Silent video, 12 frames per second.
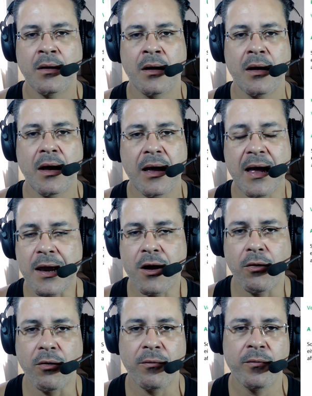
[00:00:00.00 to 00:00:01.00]
Hello,
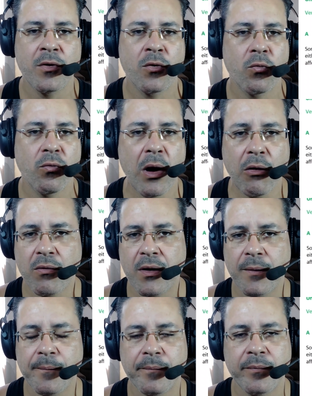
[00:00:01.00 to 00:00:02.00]
welcome
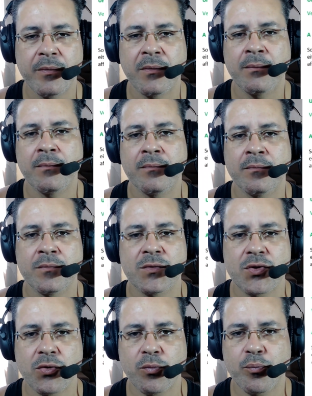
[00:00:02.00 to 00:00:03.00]
to
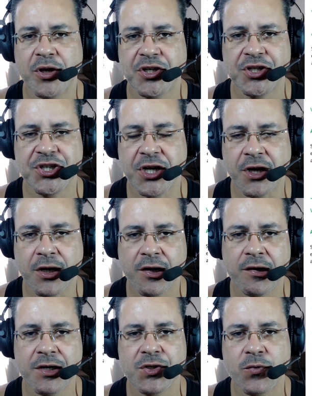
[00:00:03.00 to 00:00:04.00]
British
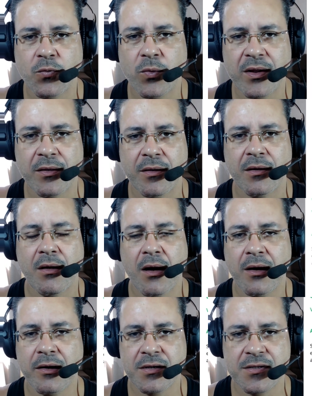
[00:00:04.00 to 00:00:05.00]
English with
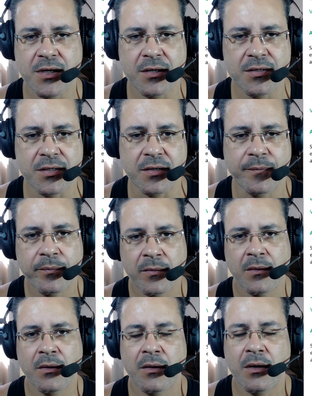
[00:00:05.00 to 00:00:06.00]
Alexandre.
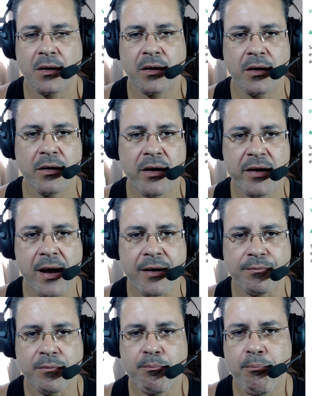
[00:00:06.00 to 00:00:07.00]
Here I am,
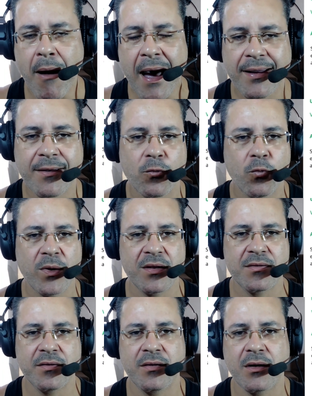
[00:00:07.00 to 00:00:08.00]
back with
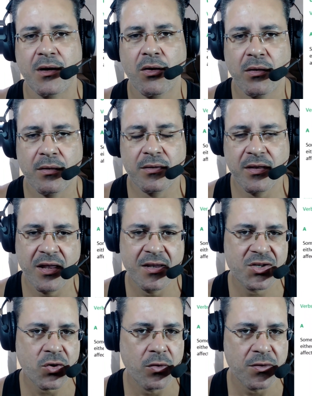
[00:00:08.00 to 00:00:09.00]
this
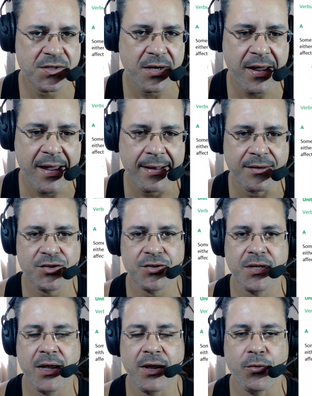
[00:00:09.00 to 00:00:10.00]
course again. Today
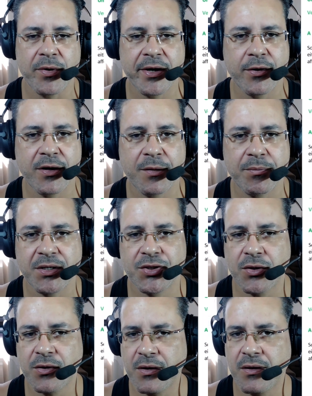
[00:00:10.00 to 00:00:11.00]
we're gonna be
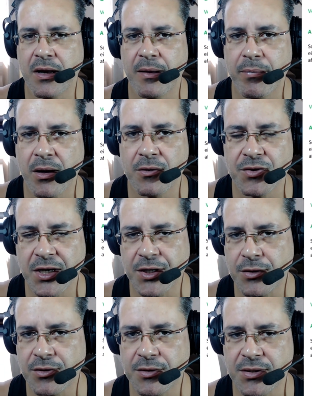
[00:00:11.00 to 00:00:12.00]
talking about
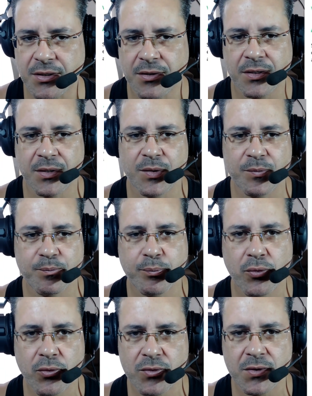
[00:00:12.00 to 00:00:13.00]
another
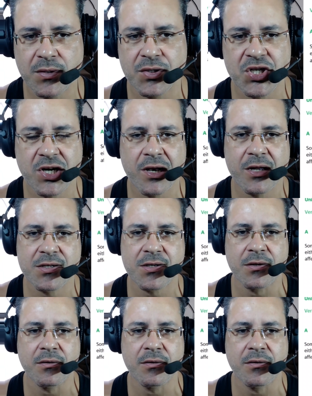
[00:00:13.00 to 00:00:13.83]
important lesson